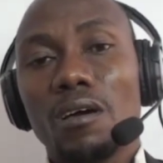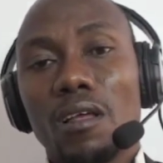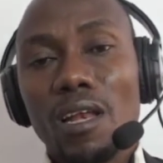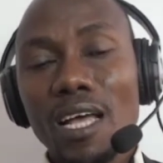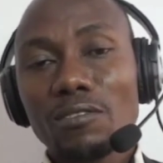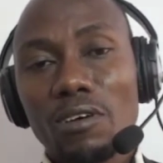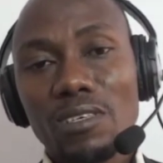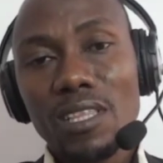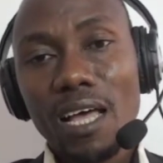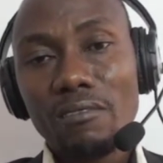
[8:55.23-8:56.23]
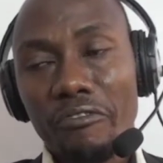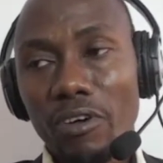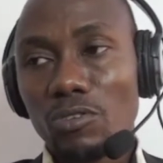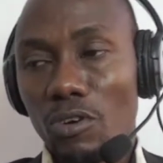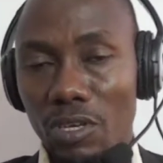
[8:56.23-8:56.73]
Let's consider the
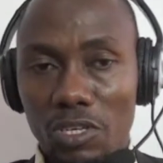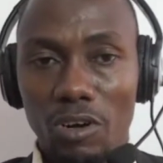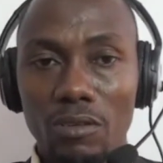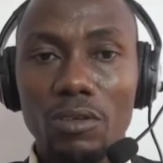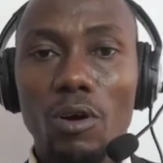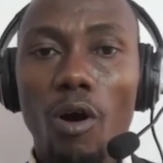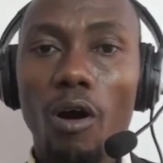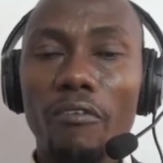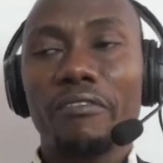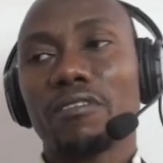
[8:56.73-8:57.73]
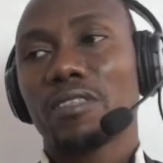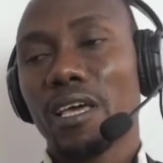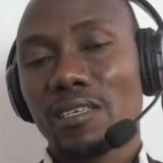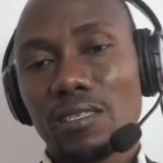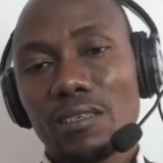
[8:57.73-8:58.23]
first condition of
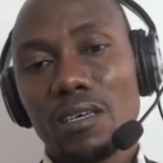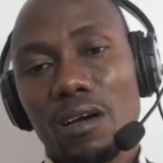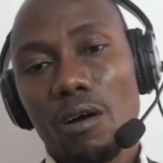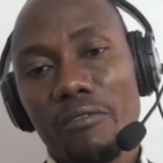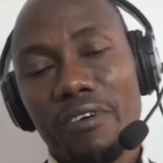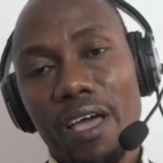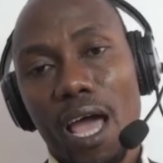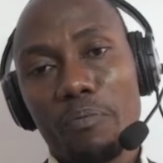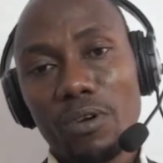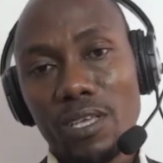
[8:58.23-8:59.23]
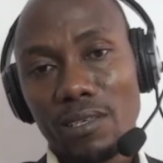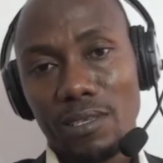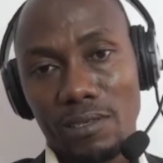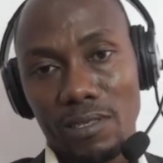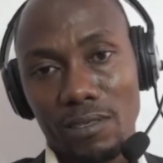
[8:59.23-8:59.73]
test of a
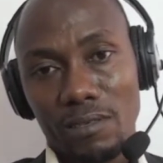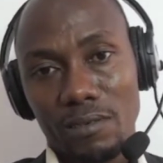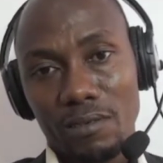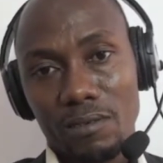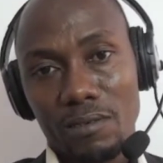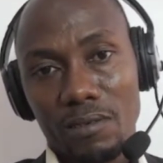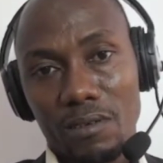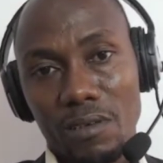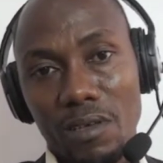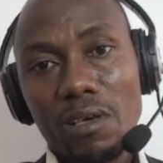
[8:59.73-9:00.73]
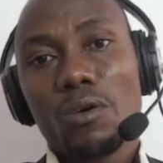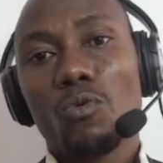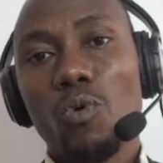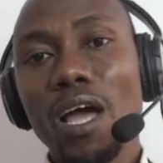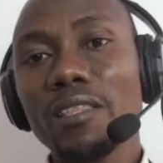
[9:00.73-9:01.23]
hypothesis.
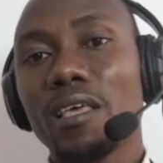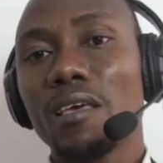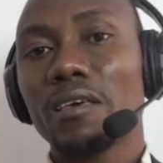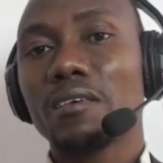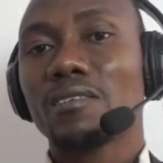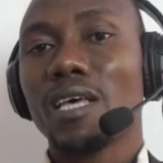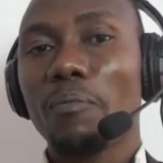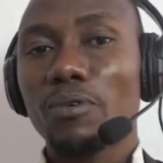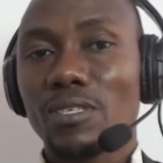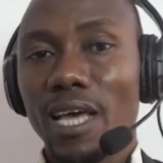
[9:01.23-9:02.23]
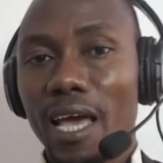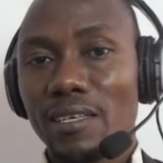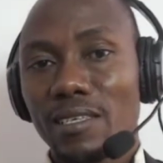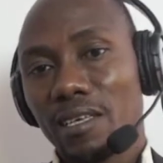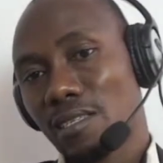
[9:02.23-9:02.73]
When the sample
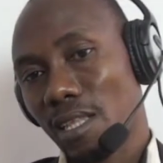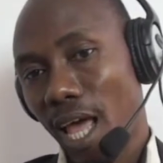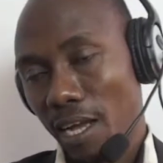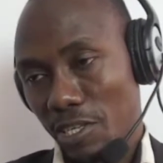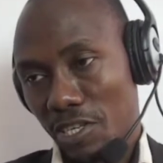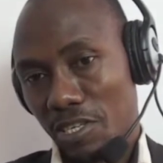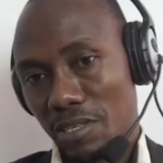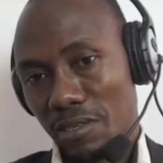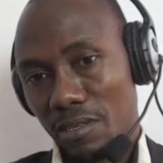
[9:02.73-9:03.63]
size is large,